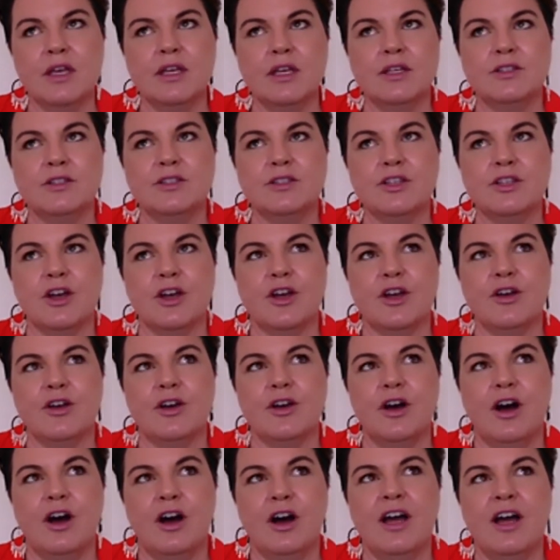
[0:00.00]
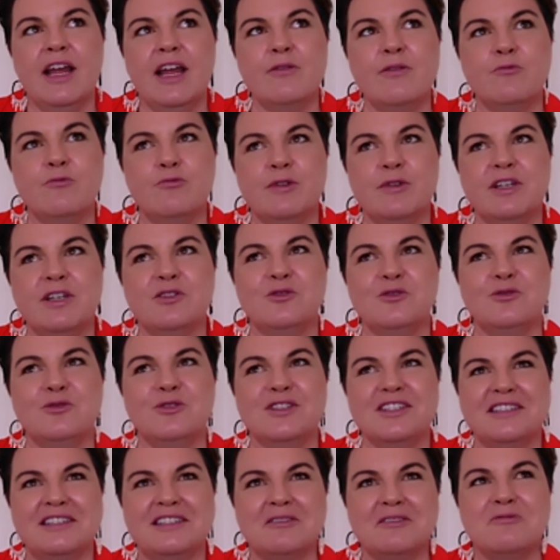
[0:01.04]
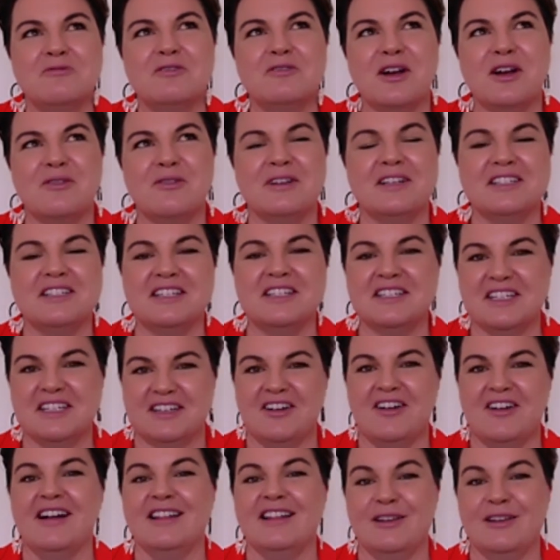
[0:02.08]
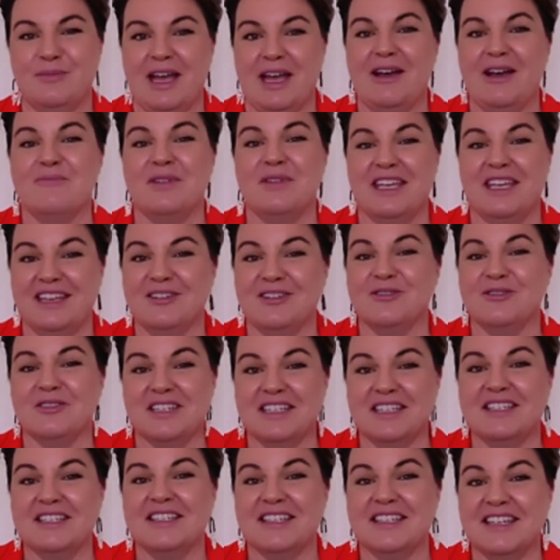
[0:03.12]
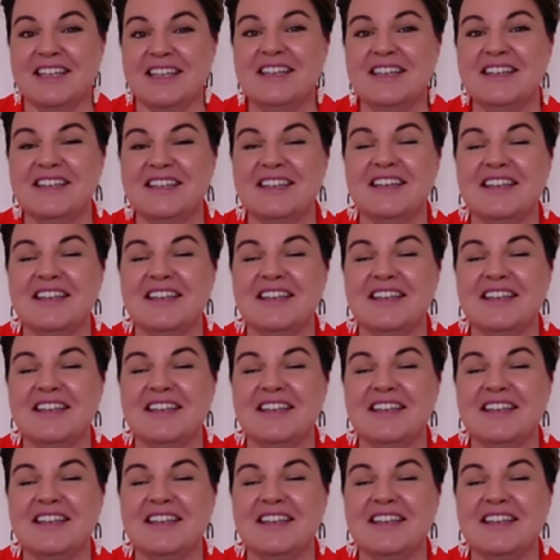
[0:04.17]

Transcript: So I will still go into denial about being autistic